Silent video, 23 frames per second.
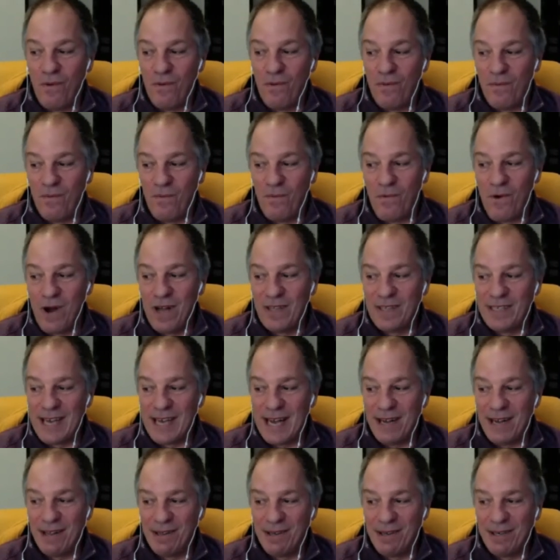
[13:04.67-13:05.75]
once
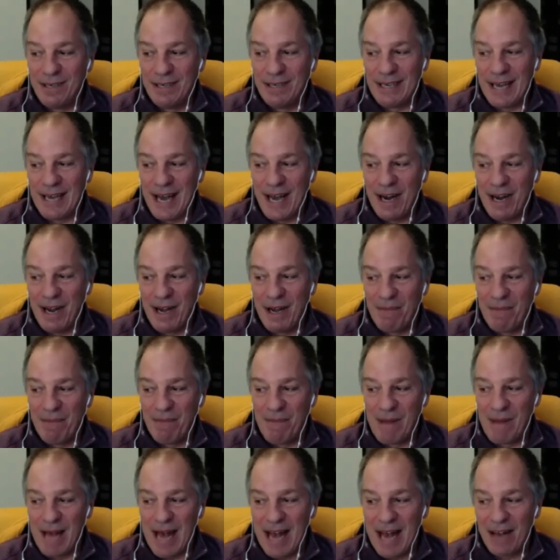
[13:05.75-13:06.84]
I learned how to
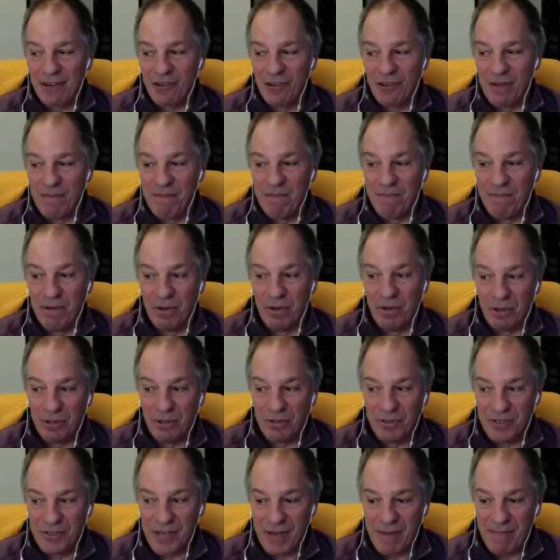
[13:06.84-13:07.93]
actually
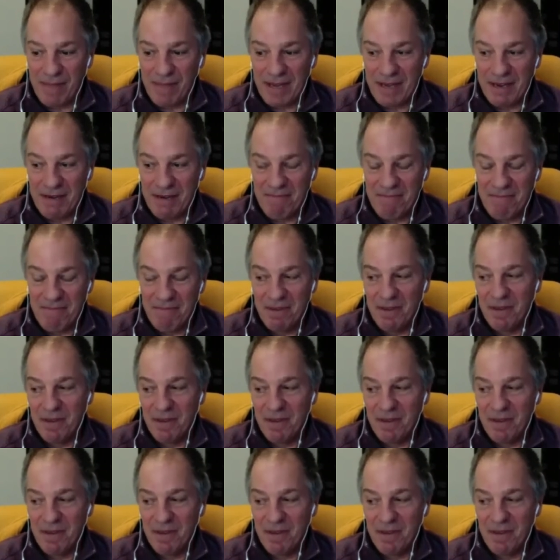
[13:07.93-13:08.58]
build something,